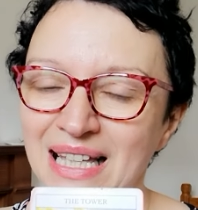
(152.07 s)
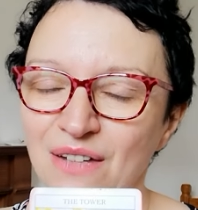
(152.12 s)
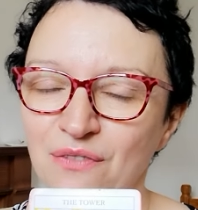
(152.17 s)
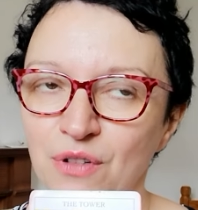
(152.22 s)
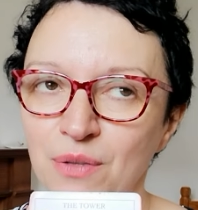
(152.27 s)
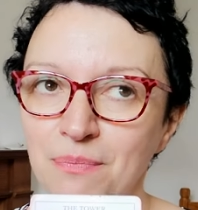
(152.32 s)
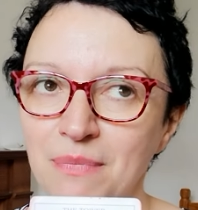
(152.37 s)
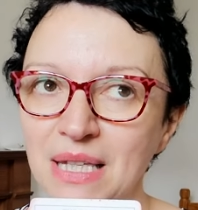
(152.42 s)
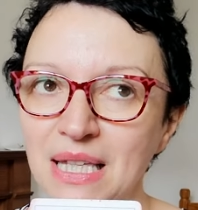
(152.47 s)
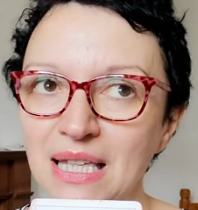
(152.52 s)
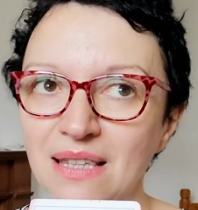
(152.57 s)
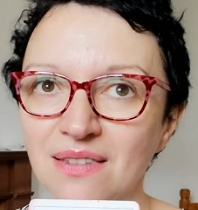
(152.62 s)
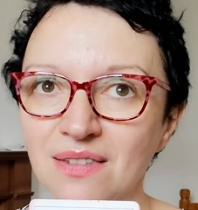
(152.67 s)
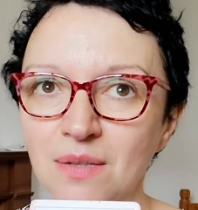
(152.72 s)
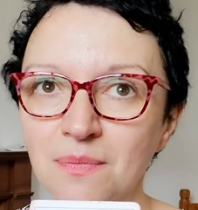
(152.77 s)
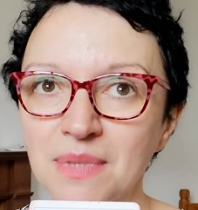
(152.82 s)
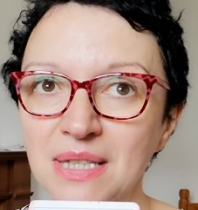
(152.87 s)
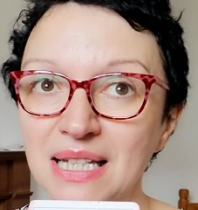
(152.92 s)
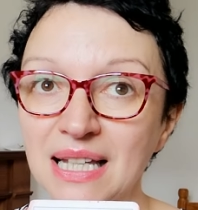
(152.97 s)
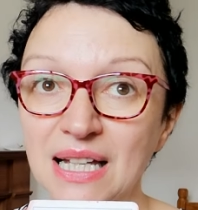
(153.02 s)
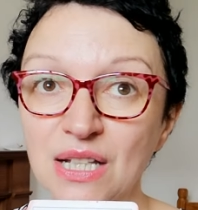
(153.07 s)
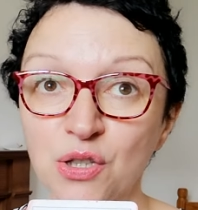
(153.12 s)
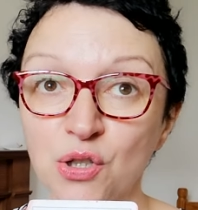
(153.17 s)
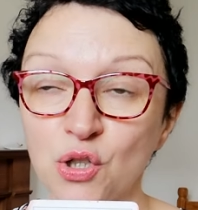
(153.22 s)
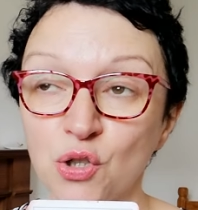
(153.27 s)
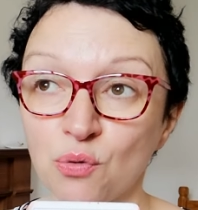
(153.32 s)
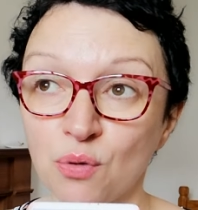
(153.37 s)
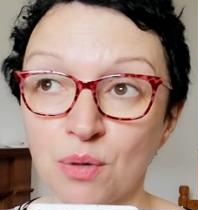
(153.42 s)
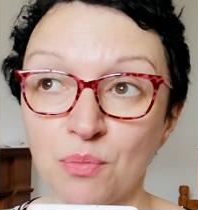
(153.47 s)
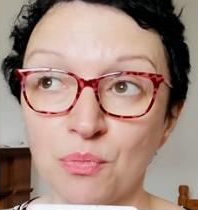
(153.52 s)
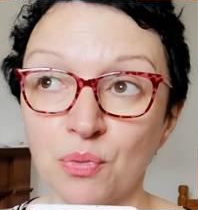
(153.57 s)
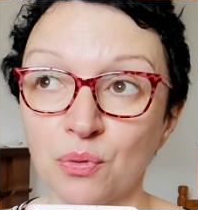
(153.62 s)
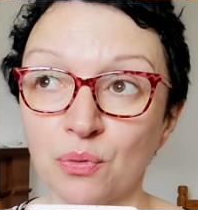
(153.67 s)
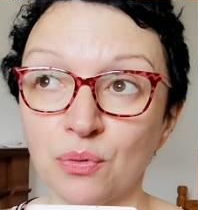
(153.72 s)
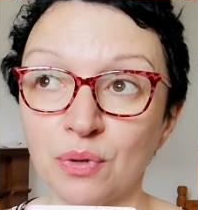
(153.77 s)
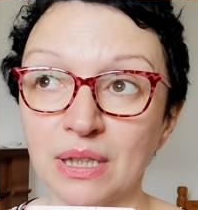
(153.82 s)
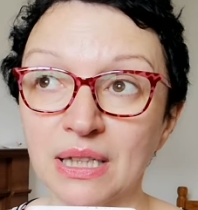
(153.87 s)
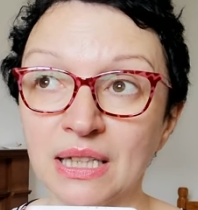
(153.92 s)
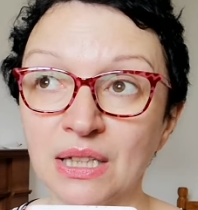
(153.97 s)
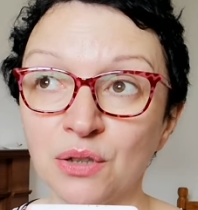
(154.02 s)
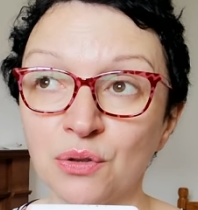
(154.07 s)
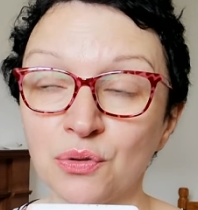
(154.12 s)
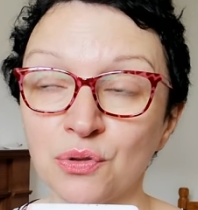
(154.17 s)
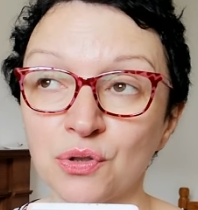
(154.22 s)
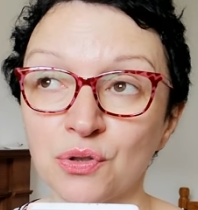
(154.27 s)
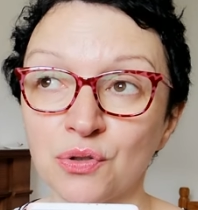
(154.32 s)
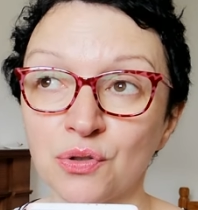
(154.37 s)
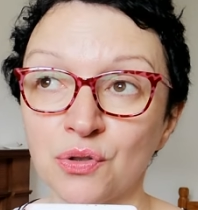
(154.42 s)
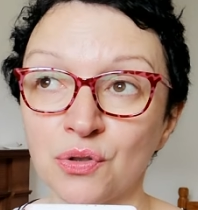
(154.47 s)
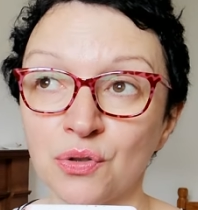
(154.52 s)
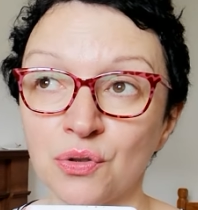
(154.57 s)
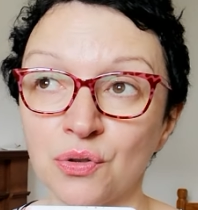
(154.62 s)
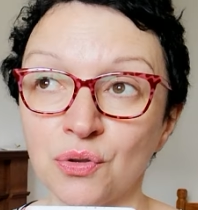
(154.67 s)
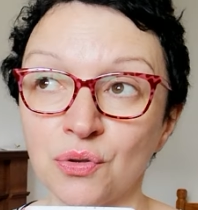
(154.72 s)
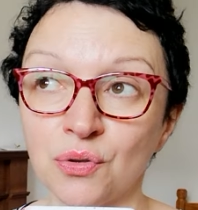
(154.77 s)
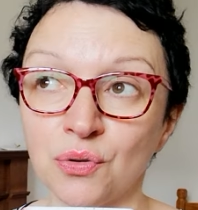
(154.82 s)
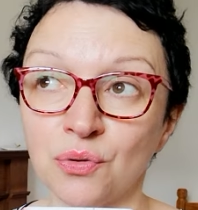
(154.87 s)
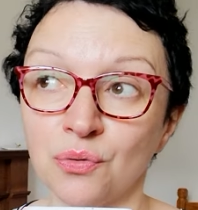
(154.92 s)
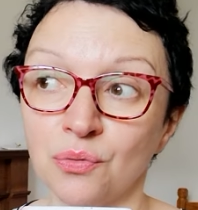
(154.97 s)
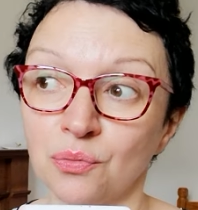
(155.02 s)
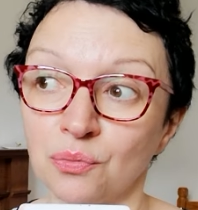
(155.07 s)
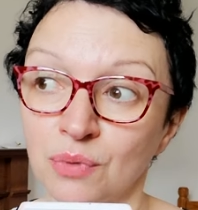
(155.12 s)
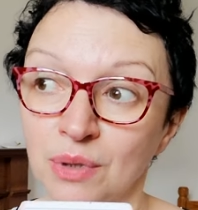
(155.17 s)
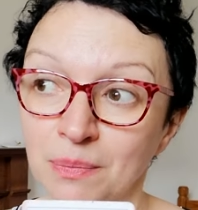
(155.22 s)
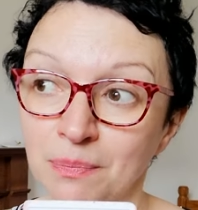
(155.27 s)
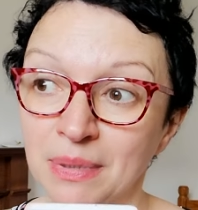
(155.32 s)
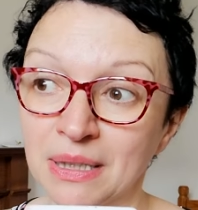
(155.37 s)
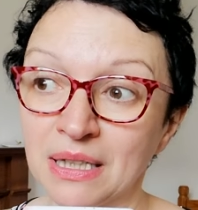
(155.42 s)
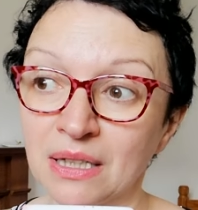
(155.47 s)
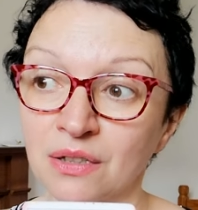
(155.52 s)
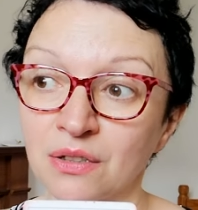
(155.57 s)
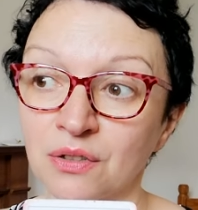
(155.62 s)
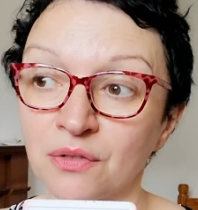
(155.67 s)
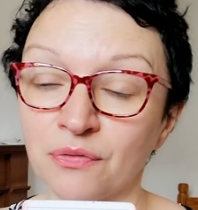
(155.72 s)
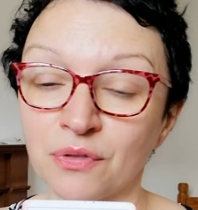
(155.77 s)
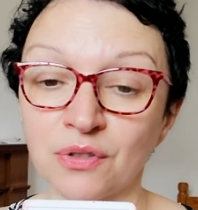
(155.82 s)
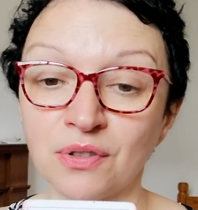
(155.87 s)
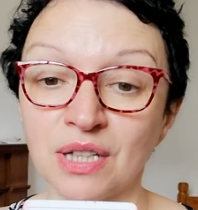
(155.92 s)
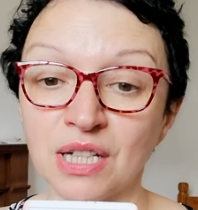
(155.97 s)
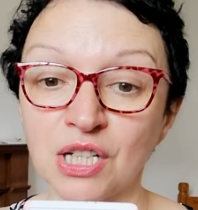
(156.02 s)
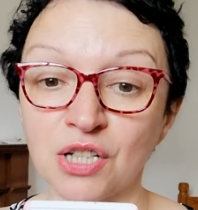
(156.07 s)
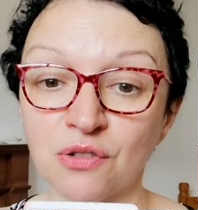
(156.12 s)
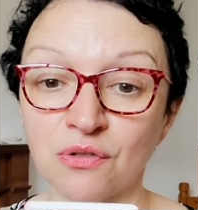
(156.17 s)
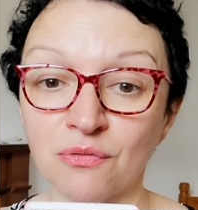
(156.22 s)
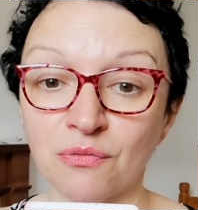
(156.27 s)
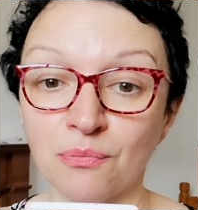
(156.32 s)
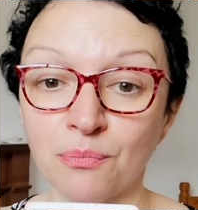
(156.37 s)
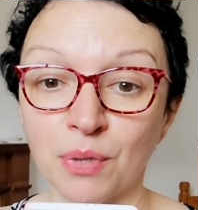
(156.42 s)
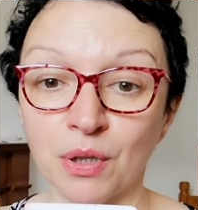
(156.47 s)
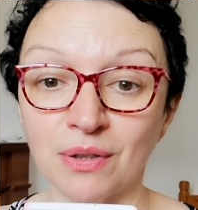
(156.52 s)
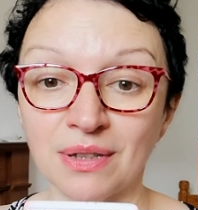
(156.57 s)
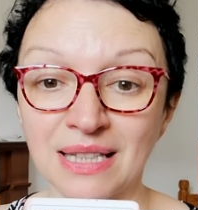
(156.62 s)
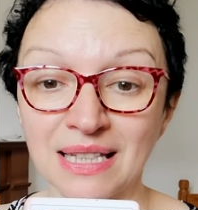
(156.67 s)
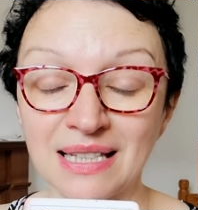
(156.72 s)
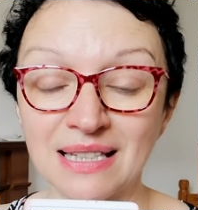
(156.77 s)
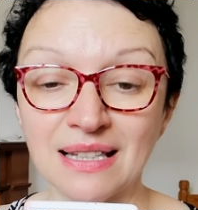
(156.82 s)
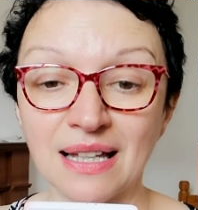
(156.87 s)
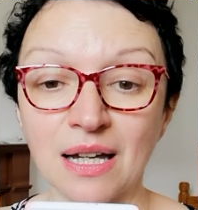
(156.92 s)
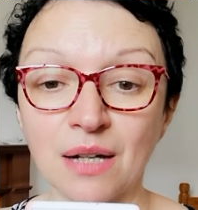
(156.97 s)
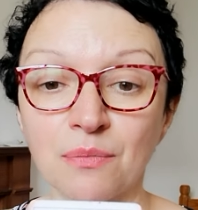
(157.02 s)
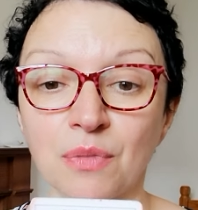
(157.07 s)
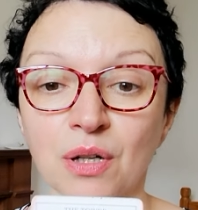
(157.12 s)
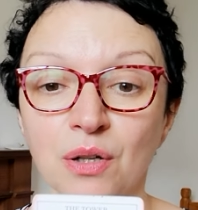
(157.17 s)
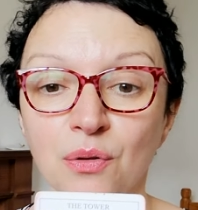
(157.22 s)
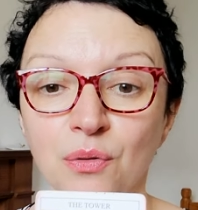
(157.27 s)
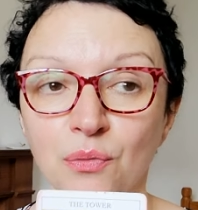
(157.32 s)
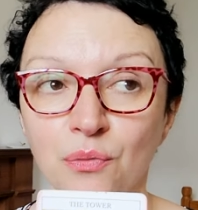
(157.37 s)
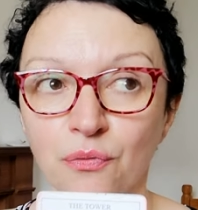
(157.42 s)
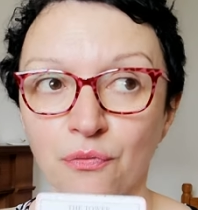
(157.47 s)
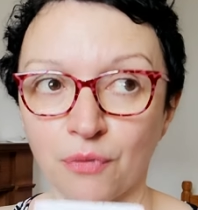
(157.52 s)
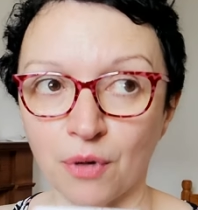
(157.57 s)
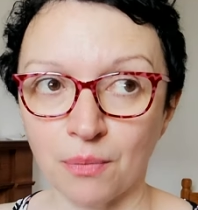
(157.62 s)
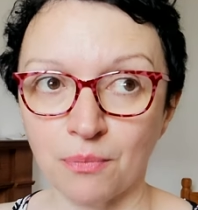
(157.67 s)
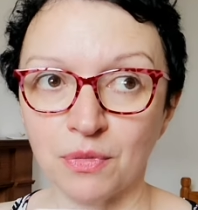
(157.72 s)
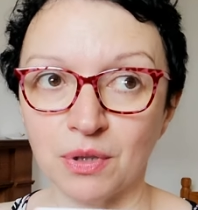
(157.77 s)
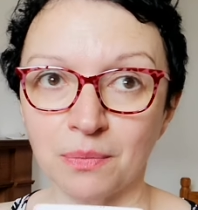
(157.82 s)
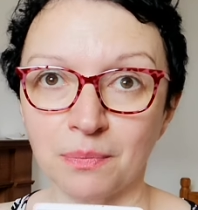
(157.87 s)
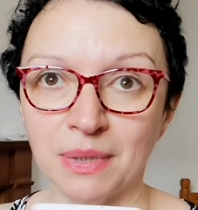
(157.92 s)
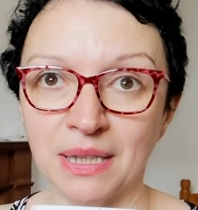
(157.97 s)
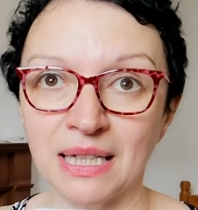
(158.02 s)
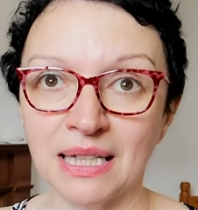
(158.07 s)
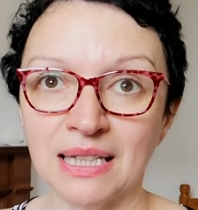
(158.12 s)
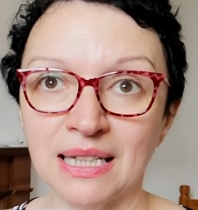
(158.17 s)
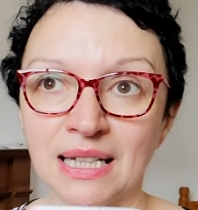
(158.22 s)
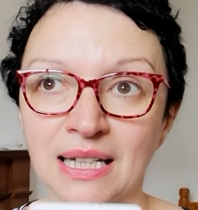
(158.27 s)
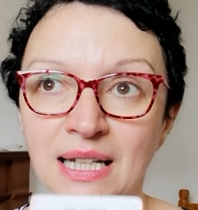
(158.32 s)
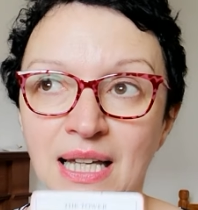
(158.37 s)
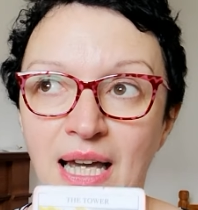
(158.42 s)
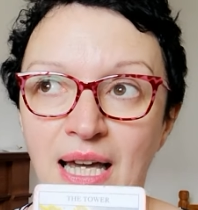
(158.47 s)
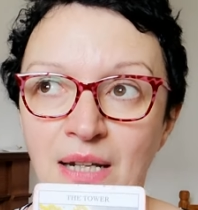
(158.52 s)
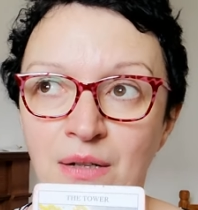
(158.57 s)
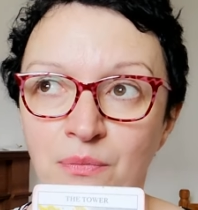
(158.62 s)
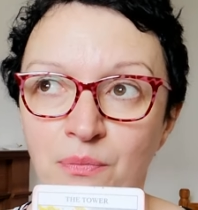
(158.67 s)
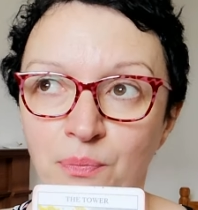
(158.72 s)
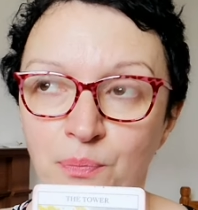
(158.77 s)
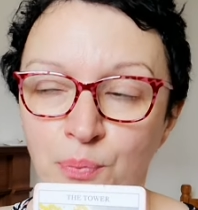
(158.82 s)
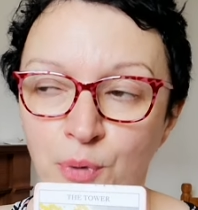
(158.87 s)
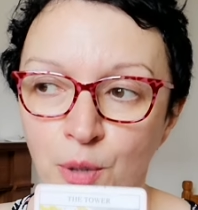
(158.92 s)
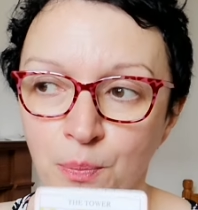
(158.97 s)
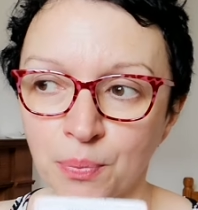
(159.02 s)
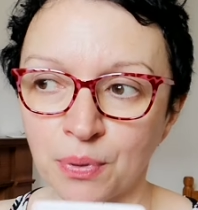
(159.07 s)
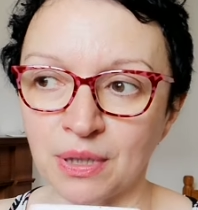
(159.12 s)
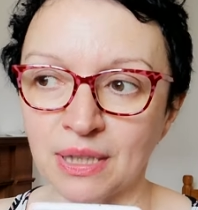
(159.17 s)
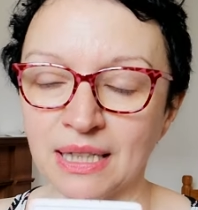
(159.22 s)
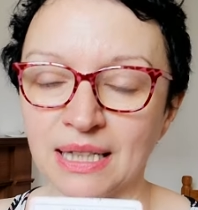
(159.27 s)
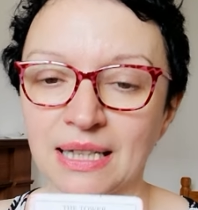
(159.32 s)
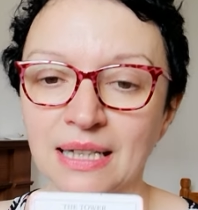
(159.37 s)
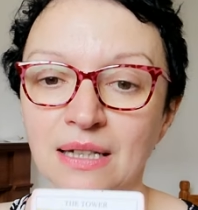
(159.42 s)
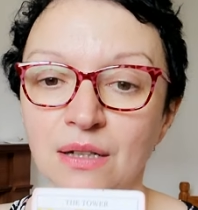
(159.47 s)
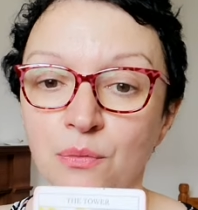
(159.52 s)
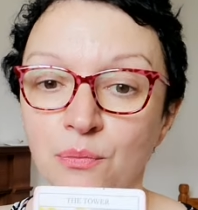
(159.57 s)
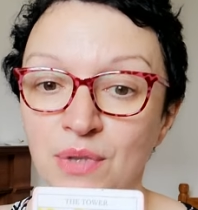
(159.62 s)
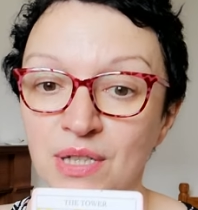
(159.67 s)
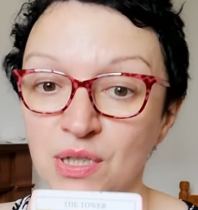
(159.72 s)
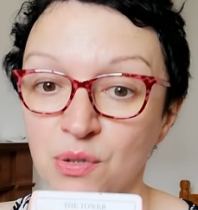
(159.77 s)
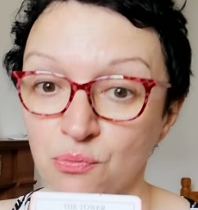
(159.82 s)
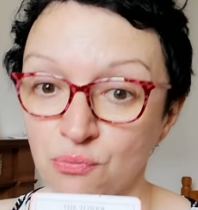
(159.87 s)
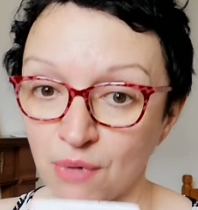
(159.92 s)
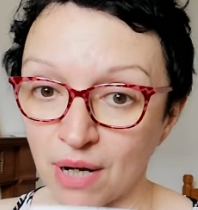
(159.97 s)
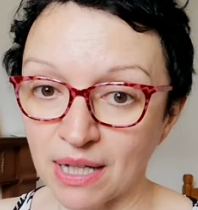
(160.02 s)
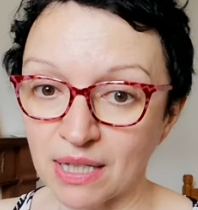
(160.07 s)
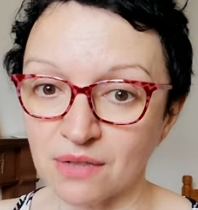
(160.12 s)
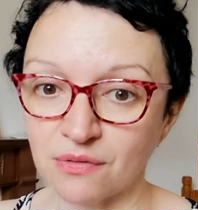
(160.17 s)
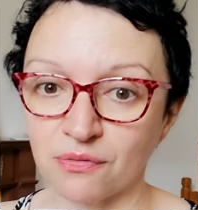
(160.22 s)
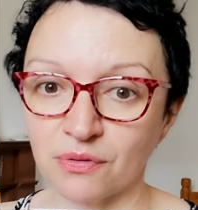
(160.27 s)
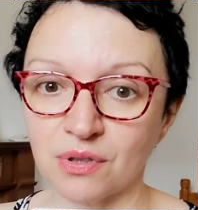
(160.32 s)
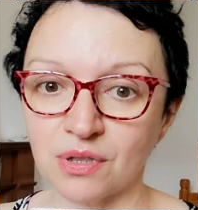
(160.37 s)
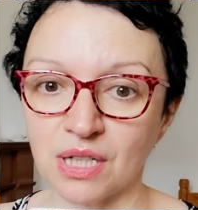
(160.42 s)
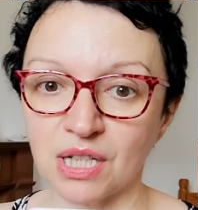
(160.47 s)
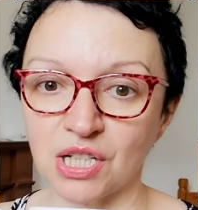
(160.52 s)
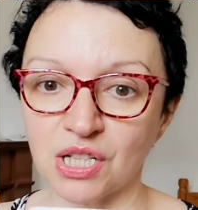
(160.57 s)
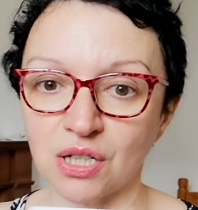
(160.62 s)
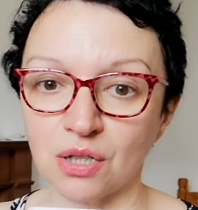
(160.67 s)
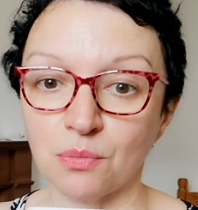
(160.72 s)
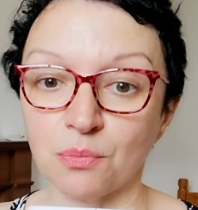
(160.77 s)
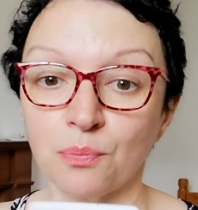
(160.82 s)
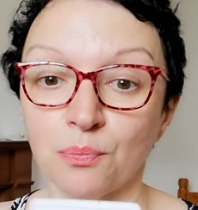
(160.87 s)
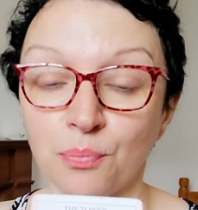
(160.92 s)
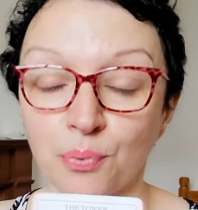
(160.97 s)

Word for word: For me, it's something had to crumble in order to rebuild the foundation, but this time from the beginning and properly with right foundation,